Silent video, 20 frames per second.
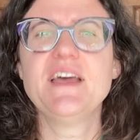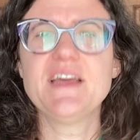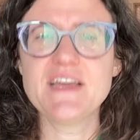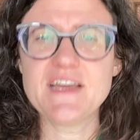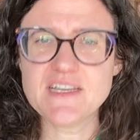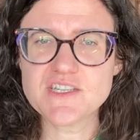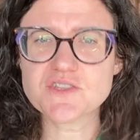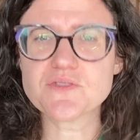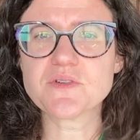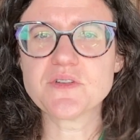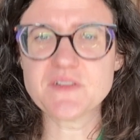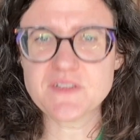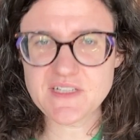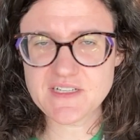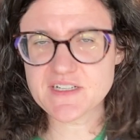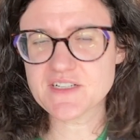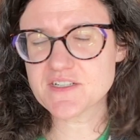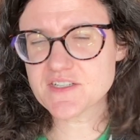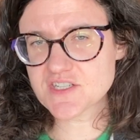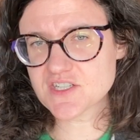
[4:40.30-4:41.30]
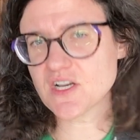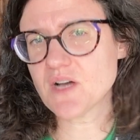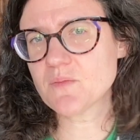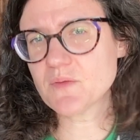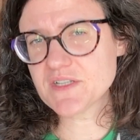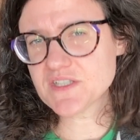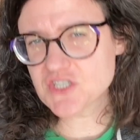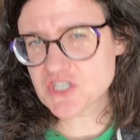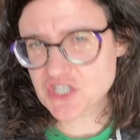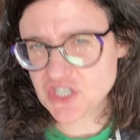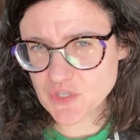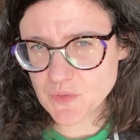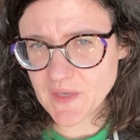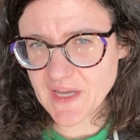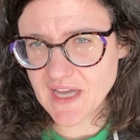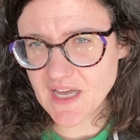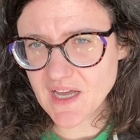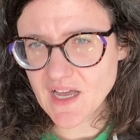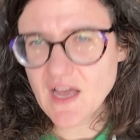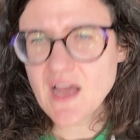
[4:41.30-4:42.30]
Israel needing to stop what it's
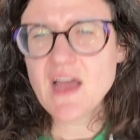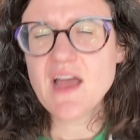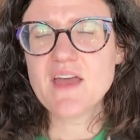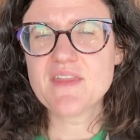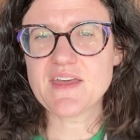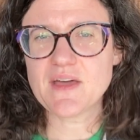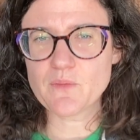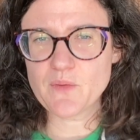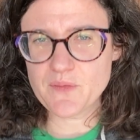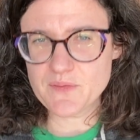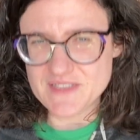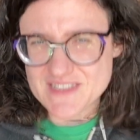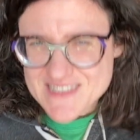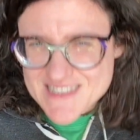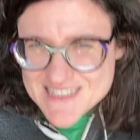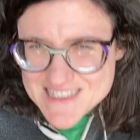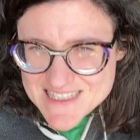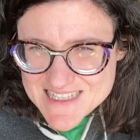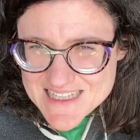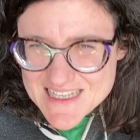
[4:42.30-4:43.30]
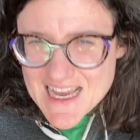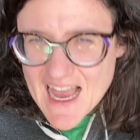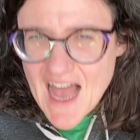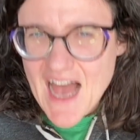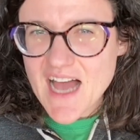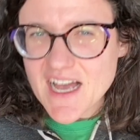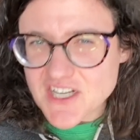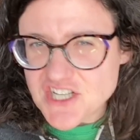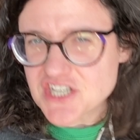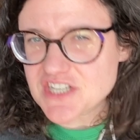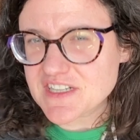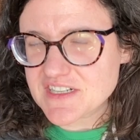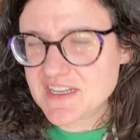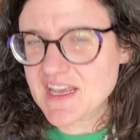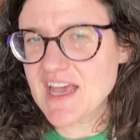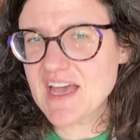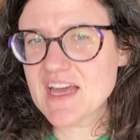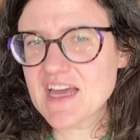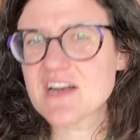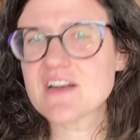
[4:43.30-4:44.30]
doing, that we would see action in
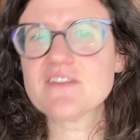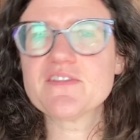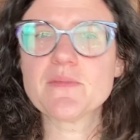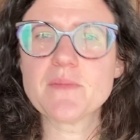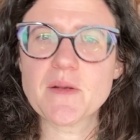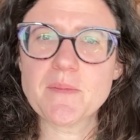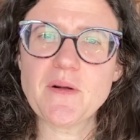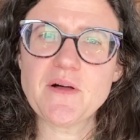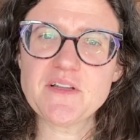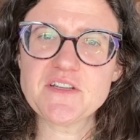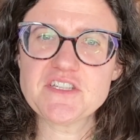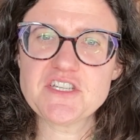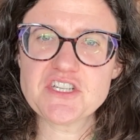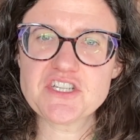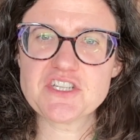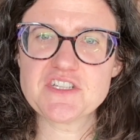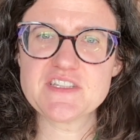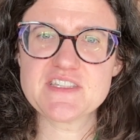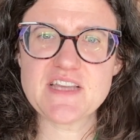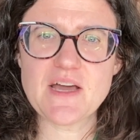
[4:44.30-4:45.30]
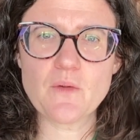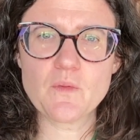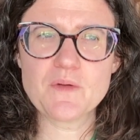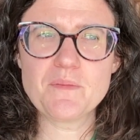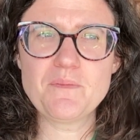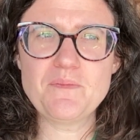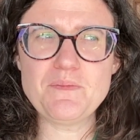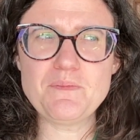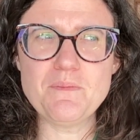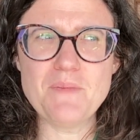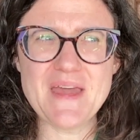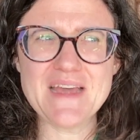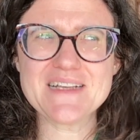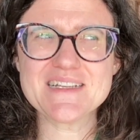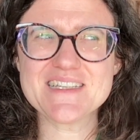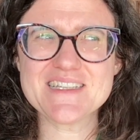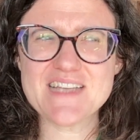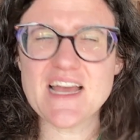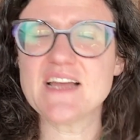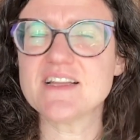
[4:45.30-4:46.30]
Canada from our politicians that would make
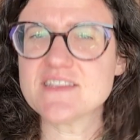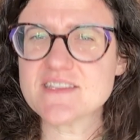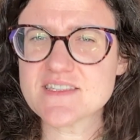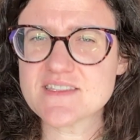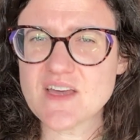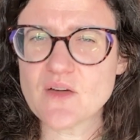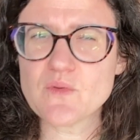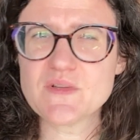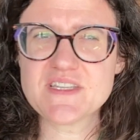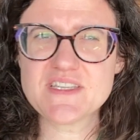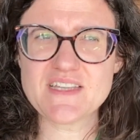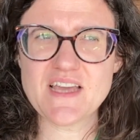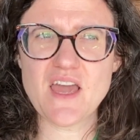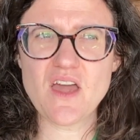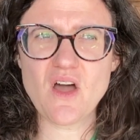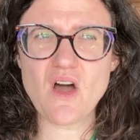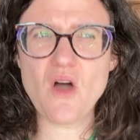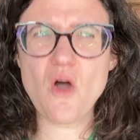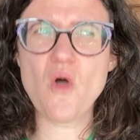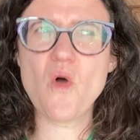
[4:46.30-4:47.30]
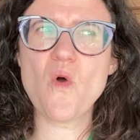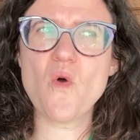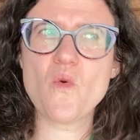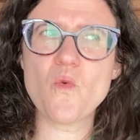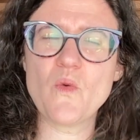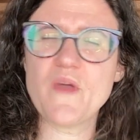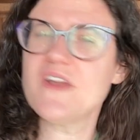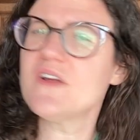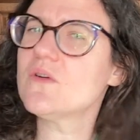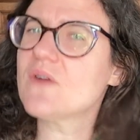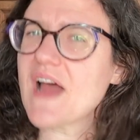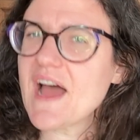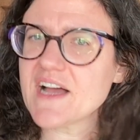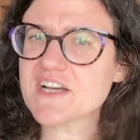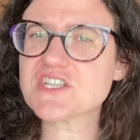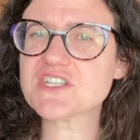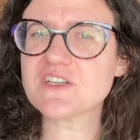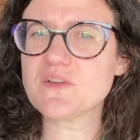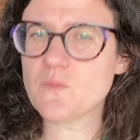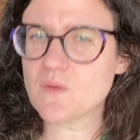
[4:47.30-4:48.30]
sense, that would say, oh, we don't
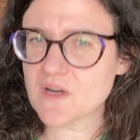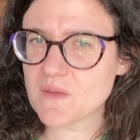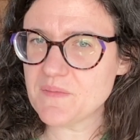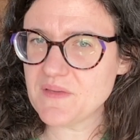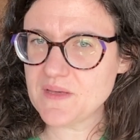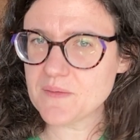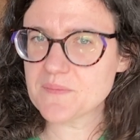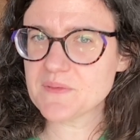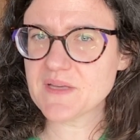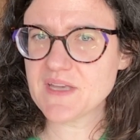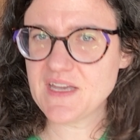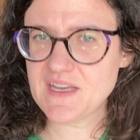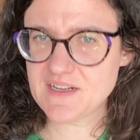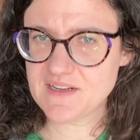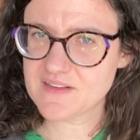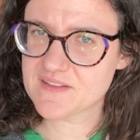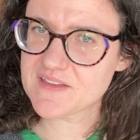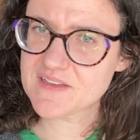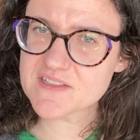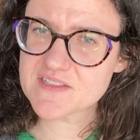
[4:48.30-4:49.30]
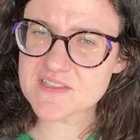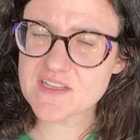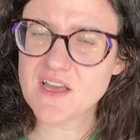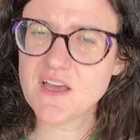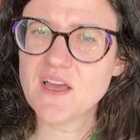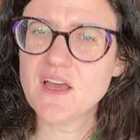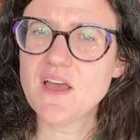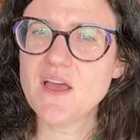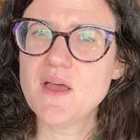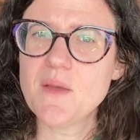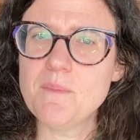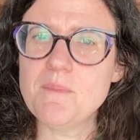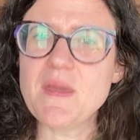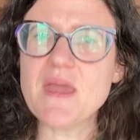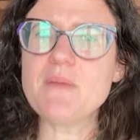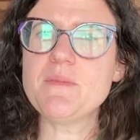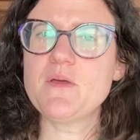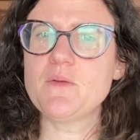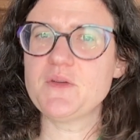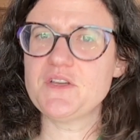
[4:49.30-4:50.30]
actually want to be implicated in this.
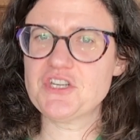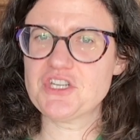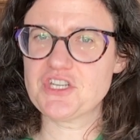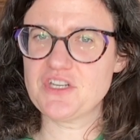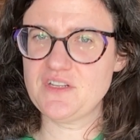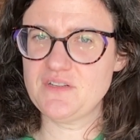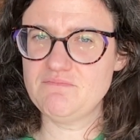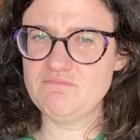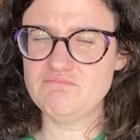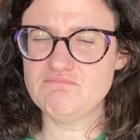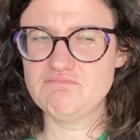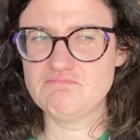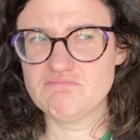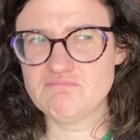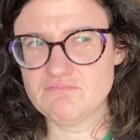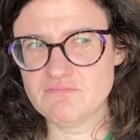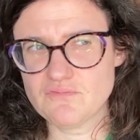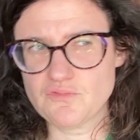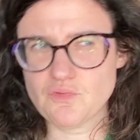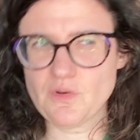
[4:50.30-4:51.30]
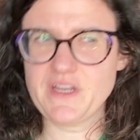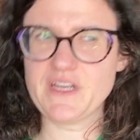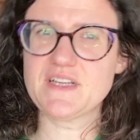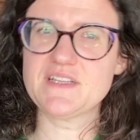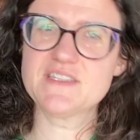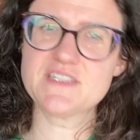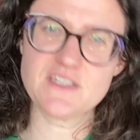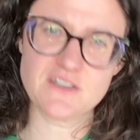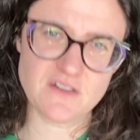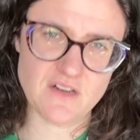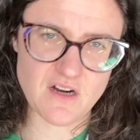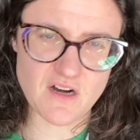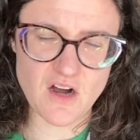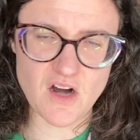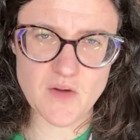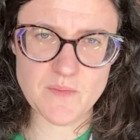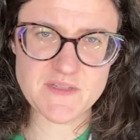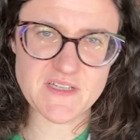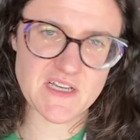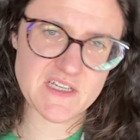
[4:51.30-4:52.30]
Maybe we should reconsider our
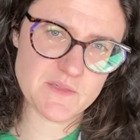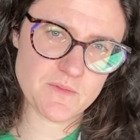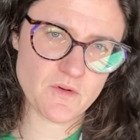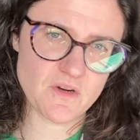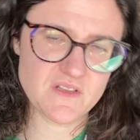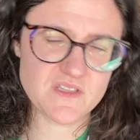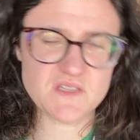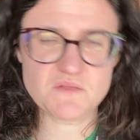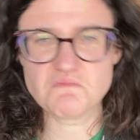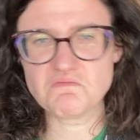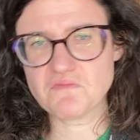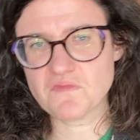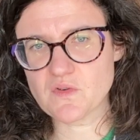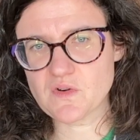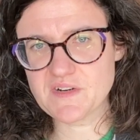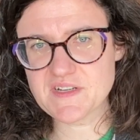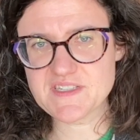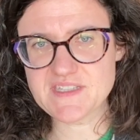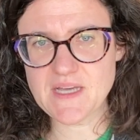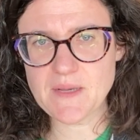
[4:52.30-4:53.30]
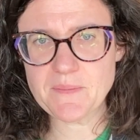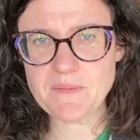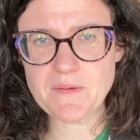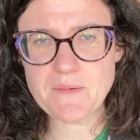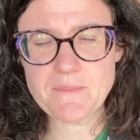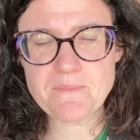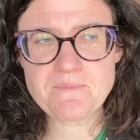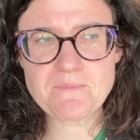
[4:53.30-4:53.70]
arms exports, for example.